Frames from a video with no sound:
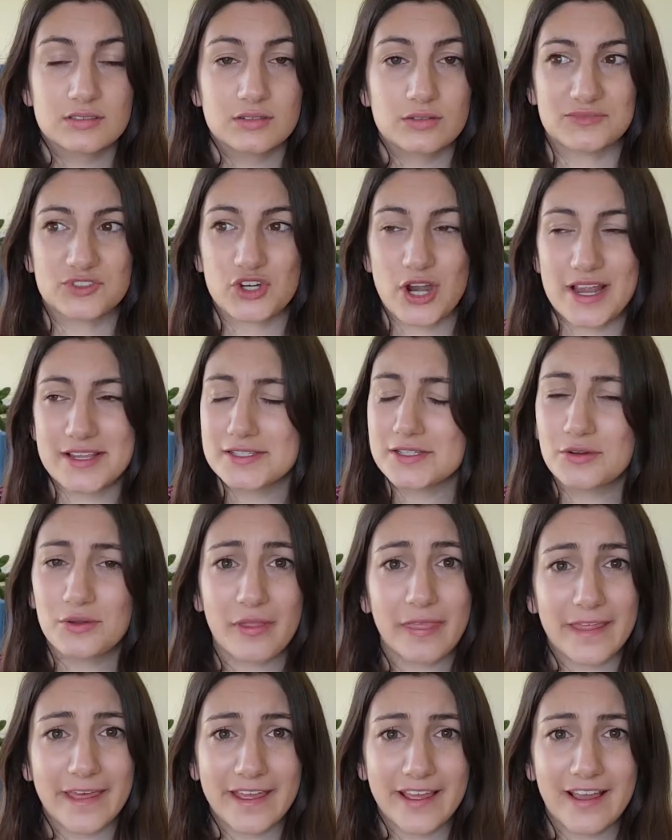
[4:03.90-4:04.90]
tricycle
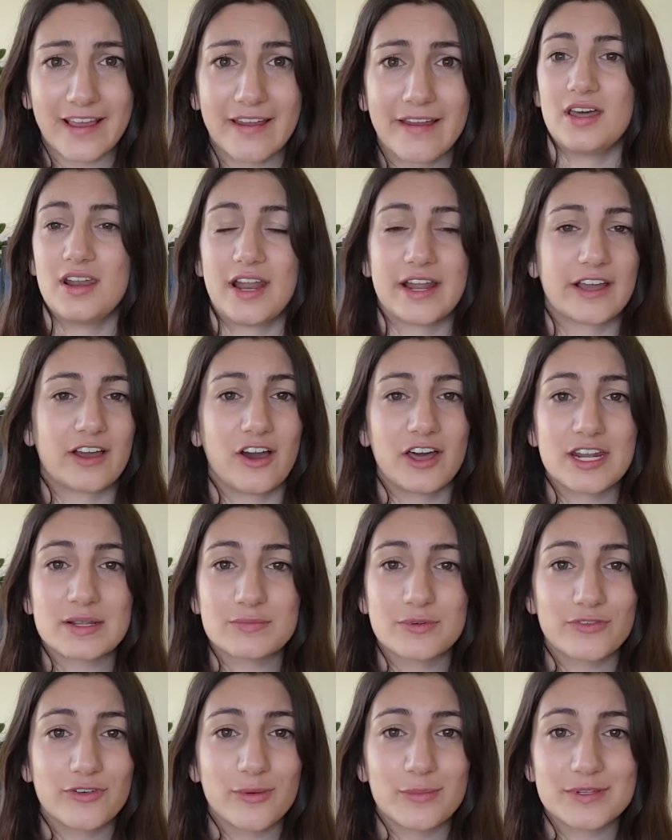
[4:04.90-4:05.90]
thing, an iconic
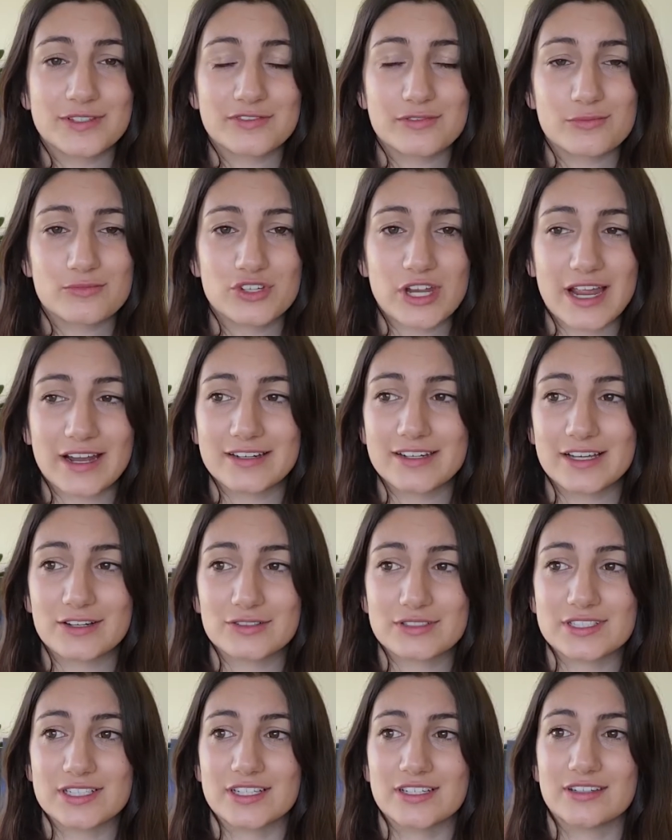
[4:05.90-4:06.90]
performance from Jack
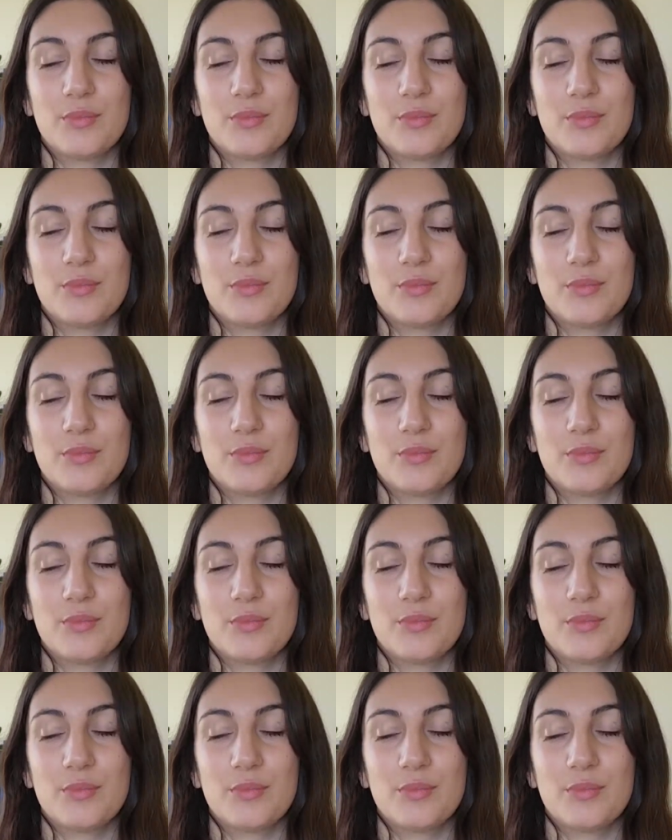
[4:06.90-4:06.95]
Nicholson.